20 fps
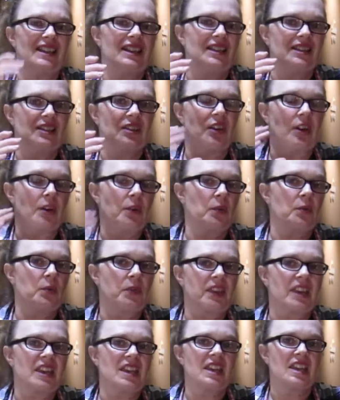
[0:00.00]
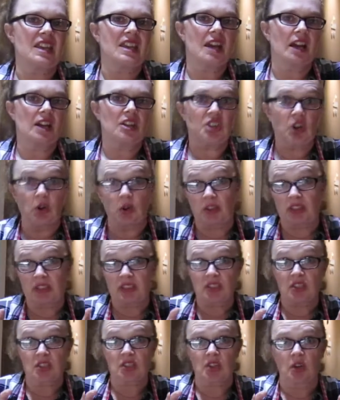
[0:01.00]
you know the
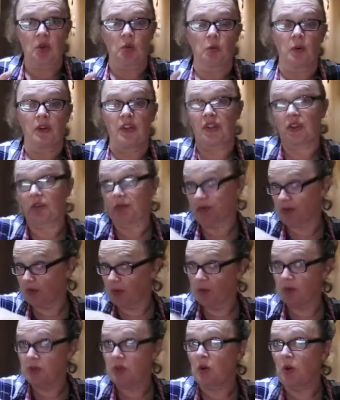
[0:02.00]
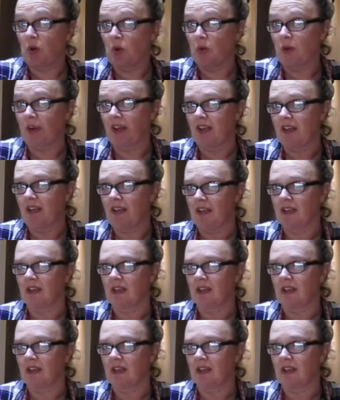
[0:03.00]
yogurts with the fruit corner?